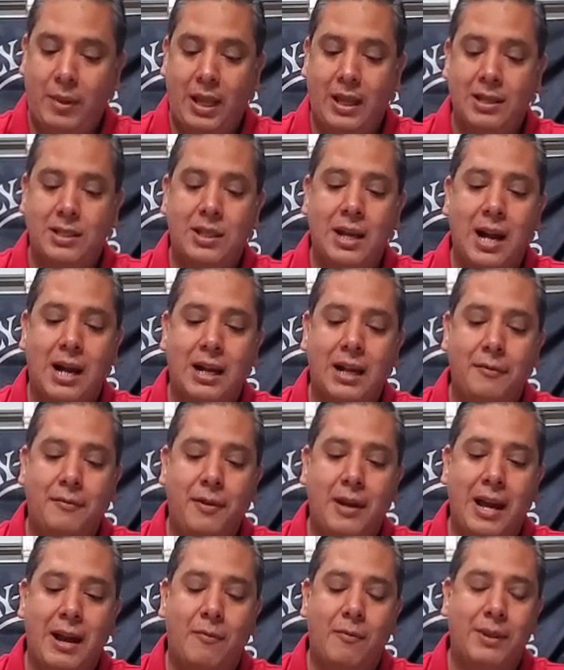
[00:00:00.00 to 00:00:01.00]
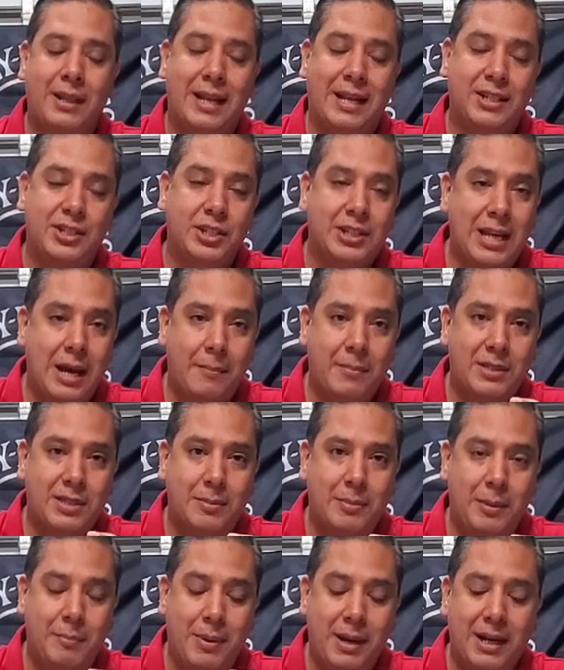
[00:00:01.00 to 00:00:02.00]
a socket if you have one that just happens to
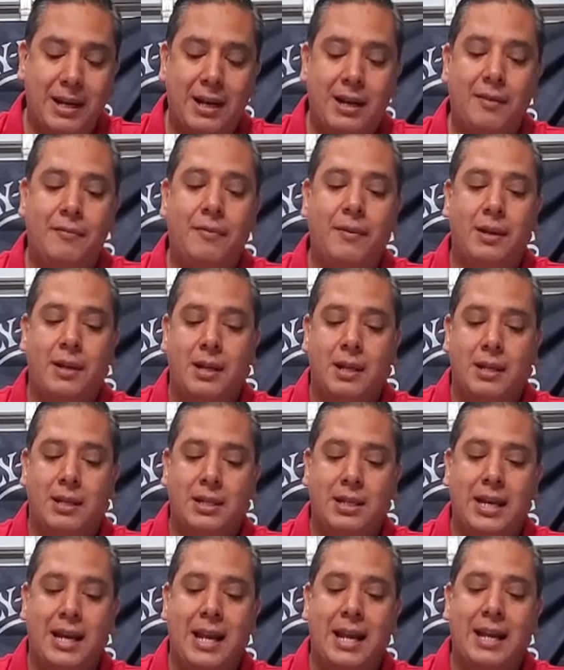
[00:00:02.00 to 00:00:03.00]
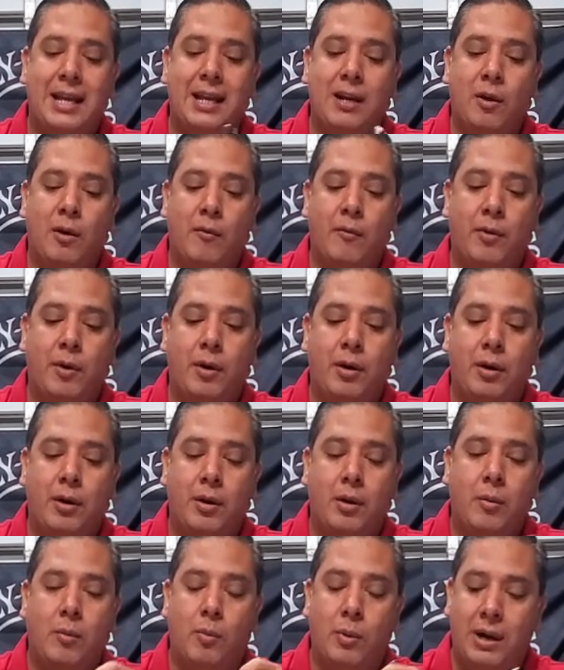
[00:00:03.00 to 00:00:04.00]
be big enough to kind of get over
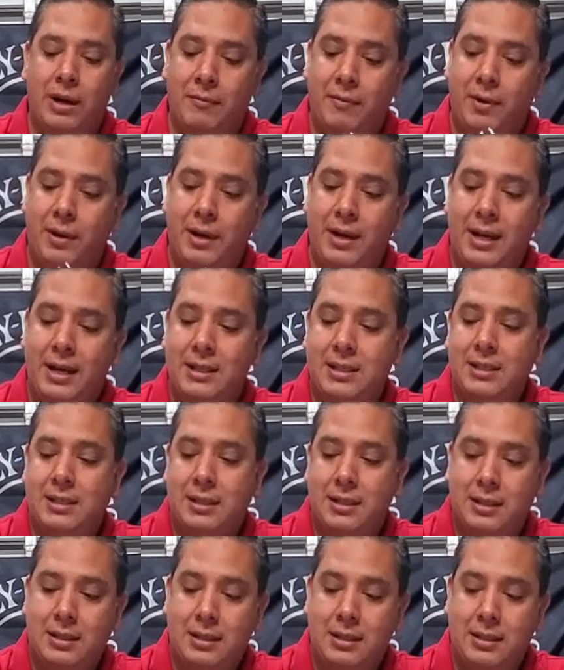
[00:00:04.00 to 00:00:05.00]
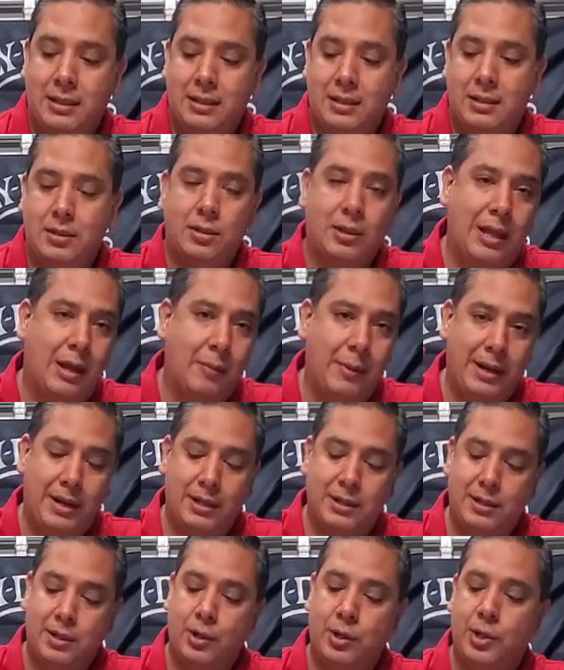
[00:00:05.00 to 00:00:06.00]
whatever it is. So that way it
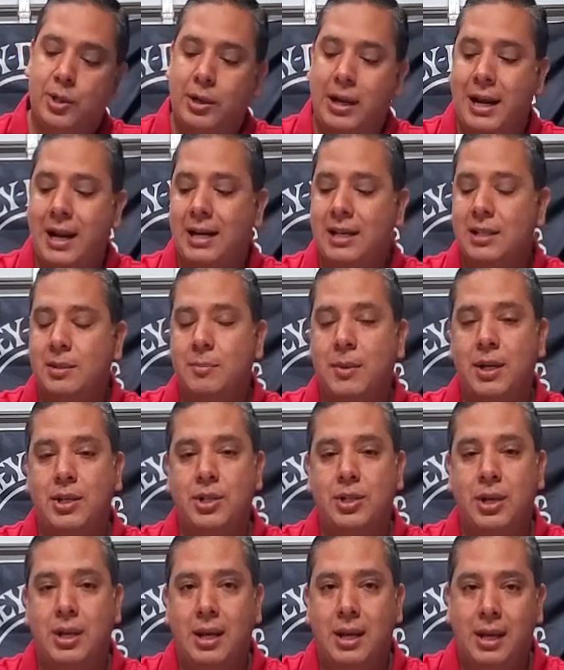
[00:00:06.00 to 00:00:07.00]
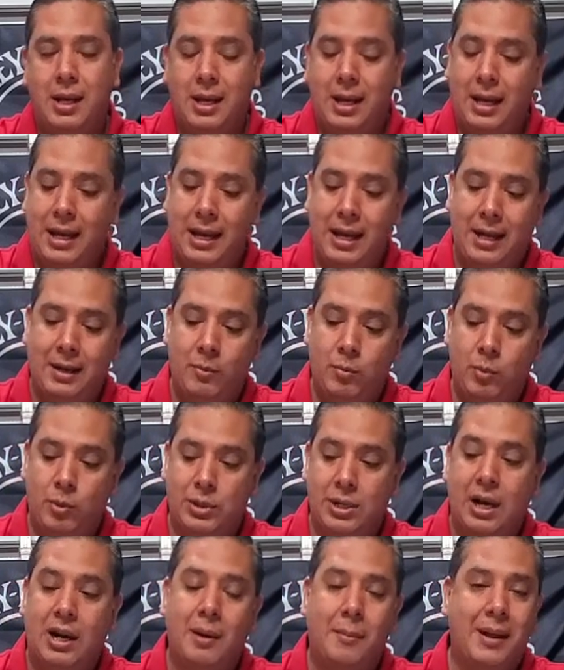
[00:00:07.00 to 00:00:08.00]
doesn't hurt your hand as much. And we'll
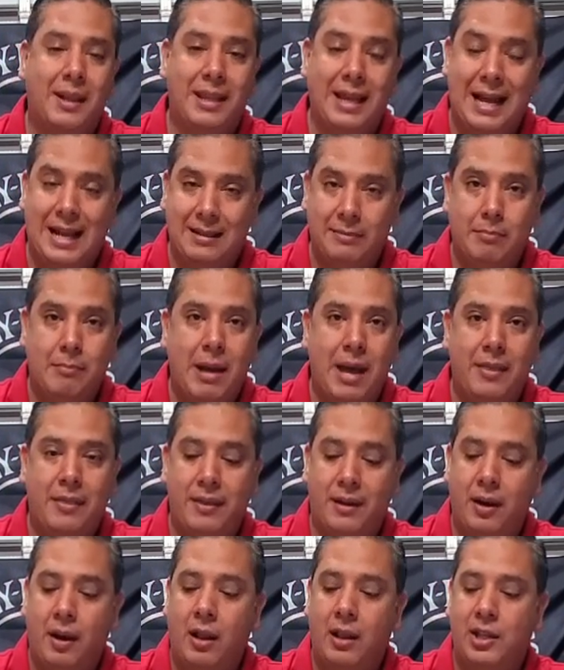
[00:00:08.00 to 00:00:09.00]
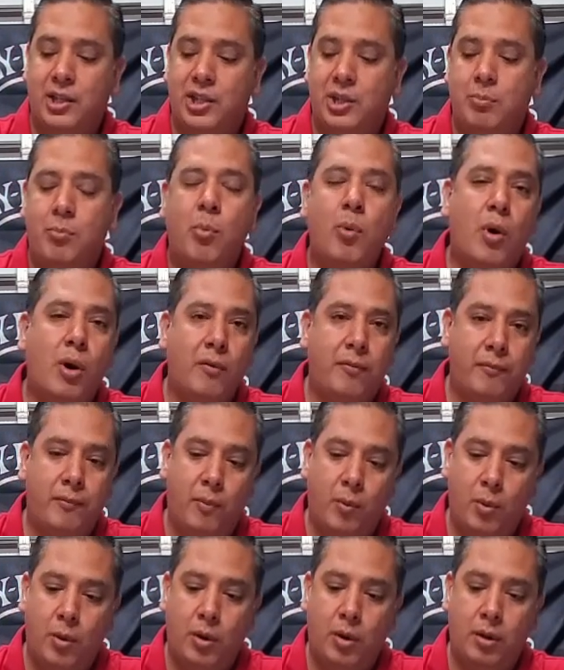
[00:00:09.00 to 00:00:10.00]
talk about that methodology more
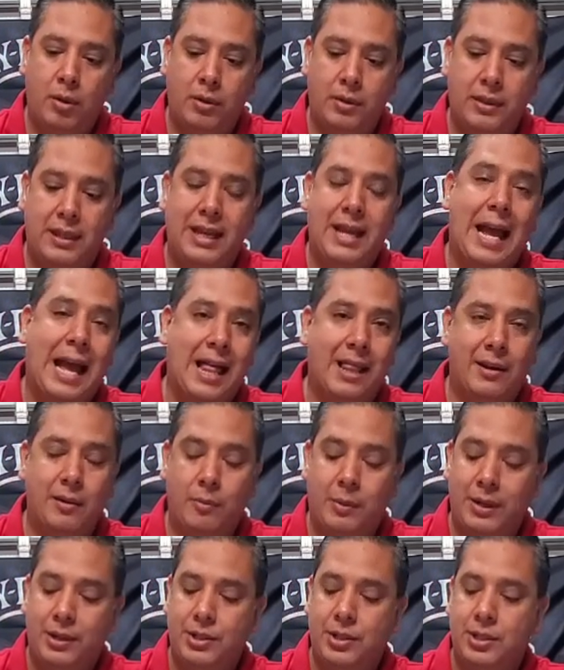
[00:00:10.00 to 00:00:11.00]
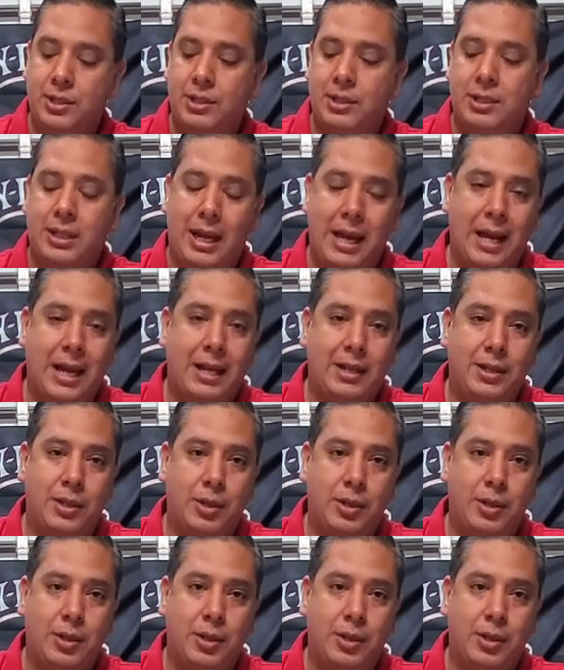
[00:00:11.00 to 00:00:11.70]
for the Allen wrenches and